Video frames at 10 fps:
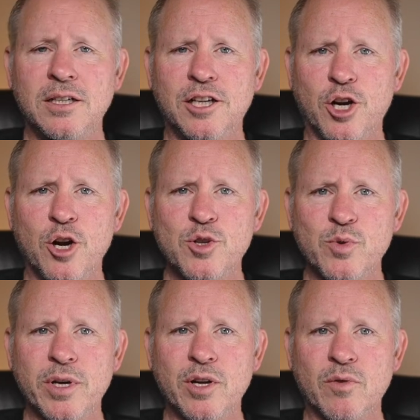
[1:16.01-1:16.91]
A Guards
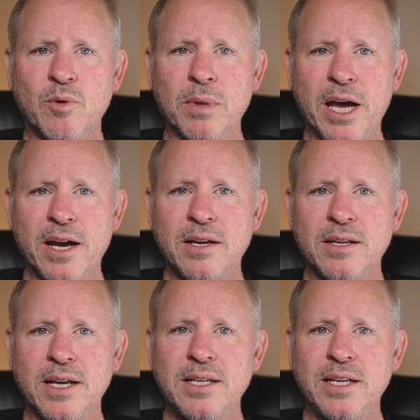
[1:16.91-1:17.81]
Red over Black
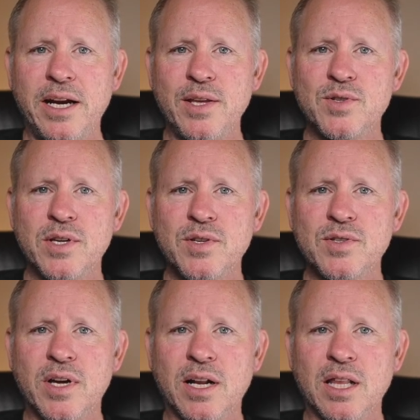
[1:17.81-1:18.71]

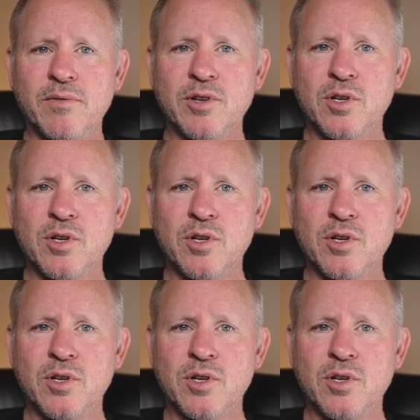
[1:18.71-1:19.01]
1986 911